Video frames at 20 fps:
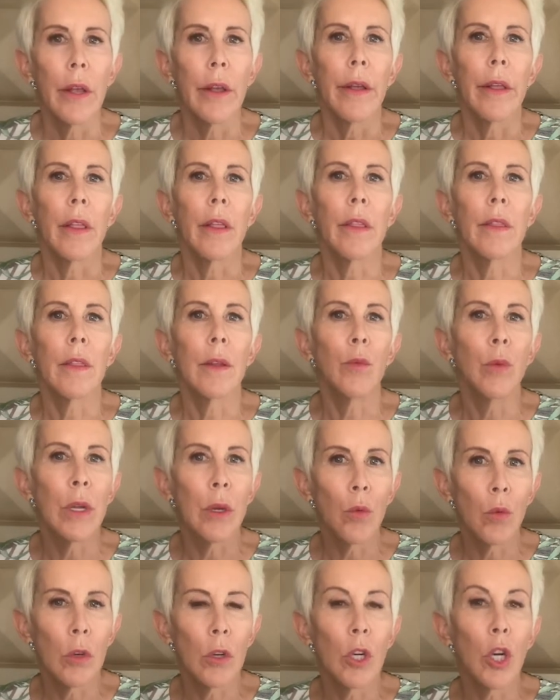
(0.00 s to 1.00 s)
then we
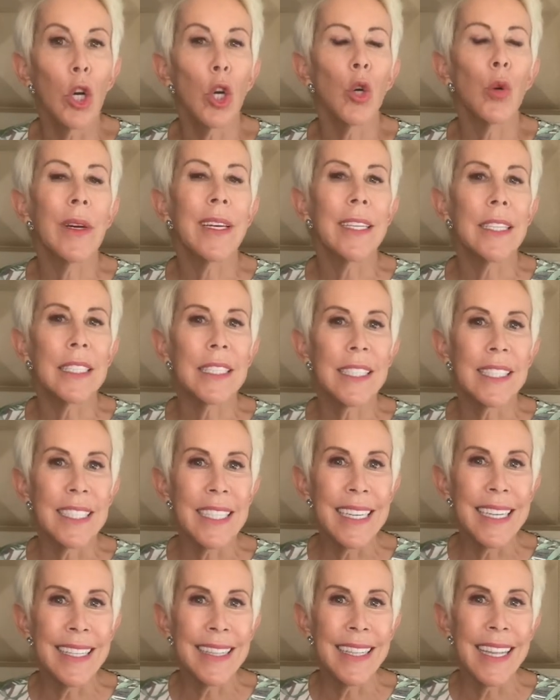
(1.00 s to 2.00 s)
will go and
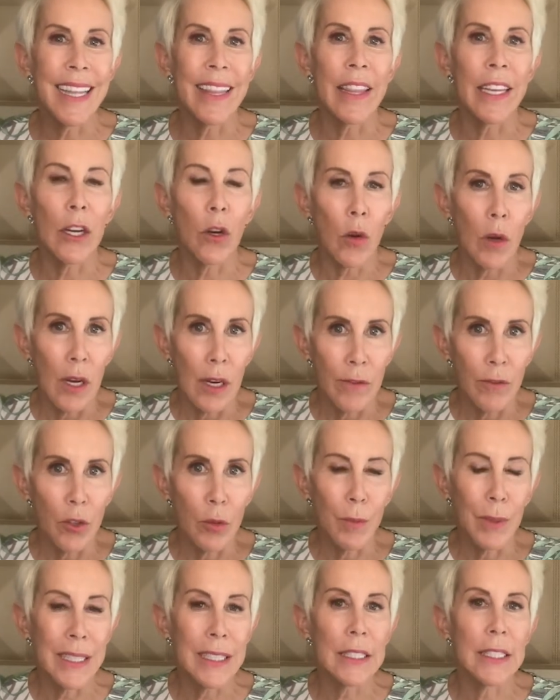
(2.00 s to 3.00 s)
exceed their offer
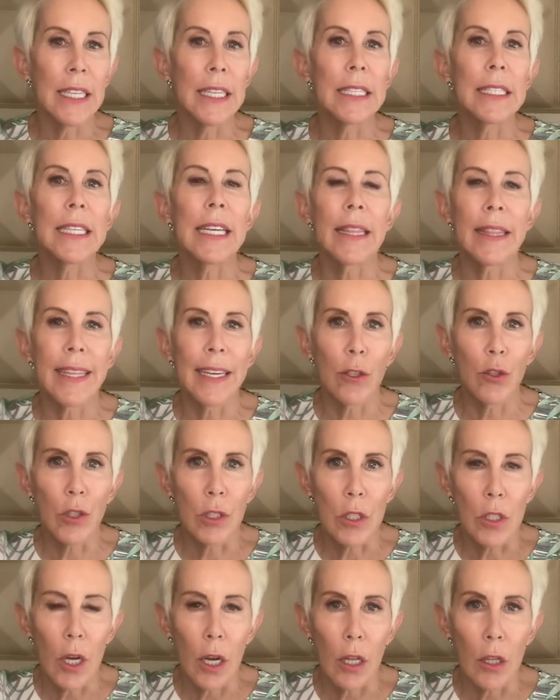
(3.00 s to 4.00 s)
by, say,
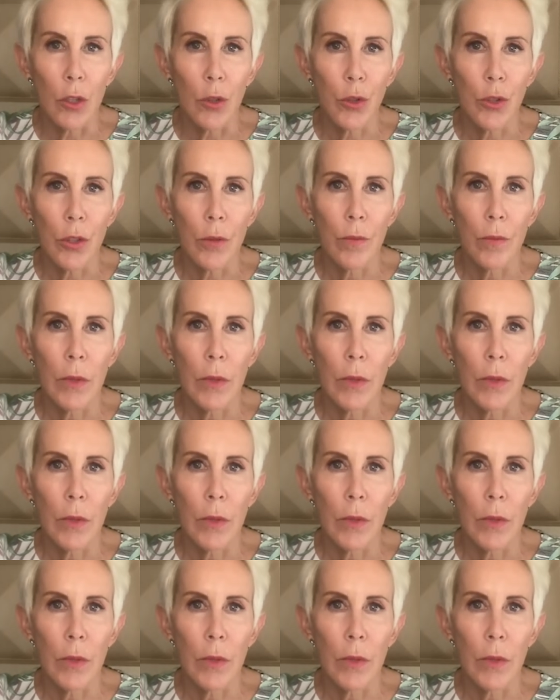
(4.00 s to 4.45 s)
$10,000.